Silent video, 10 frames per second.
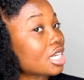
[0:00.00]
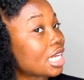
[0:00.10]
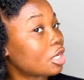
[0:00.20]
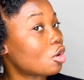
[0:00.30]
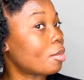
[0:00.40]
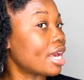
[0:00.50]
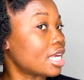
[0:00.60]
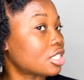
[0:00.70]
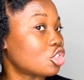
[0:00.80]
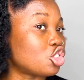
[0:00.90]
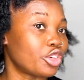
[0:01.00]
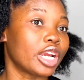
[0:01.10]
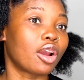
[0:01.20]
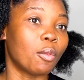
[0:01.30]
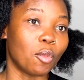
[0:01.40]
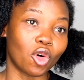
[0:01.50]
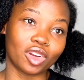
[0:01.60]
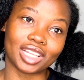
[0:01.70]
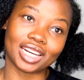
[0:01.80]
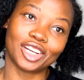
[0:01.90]
I don't want my hair to shrink more
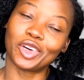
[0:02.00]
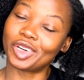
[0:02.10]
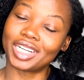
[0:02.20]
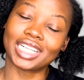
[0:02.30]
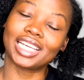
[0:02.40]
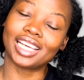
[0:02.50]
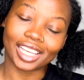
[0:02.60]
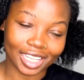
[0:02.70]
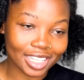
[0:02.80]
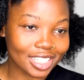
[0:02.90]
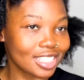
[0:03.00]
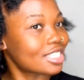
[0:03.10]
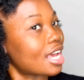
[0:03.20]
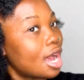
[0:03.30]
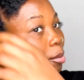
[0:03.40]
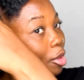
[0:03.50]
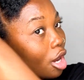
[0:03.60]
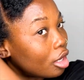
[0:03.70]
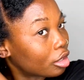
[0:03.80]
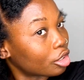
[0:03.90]
than it already is, I'm
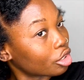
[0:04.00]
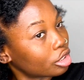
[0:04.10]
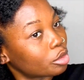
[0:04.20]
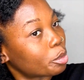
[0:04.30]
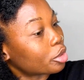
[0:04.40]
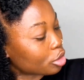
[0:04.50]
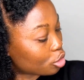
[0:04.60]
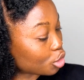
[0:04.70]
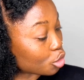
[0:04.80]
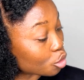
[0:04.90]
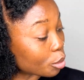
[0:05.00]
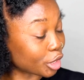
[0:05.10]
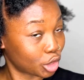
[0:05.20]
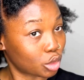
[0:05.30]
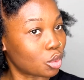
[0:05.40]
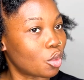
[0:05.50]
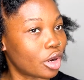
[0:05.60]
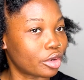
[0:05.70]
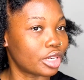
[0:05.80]
not gonna put too much water in